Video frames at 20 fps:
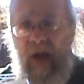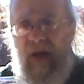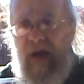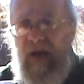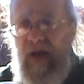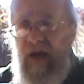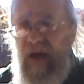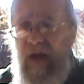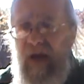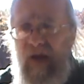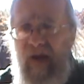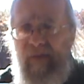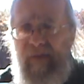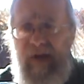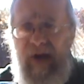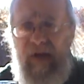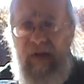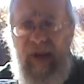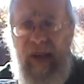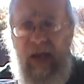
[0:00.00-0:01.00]
little
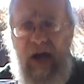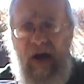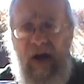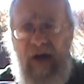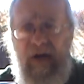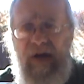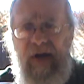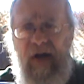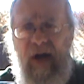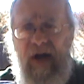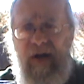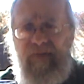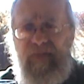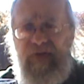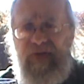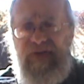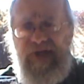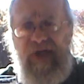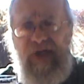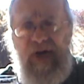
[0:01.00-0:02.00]
bit of the nine
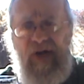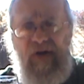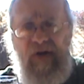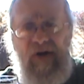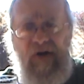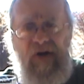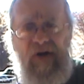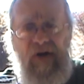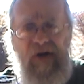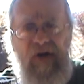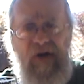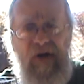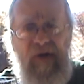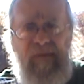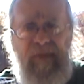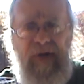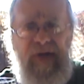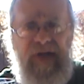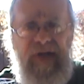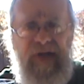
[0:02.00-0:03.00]
percent alcohol,
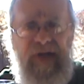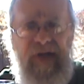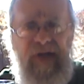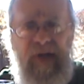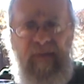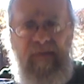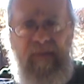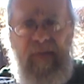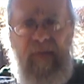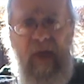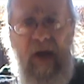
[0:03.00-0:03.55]
but uh,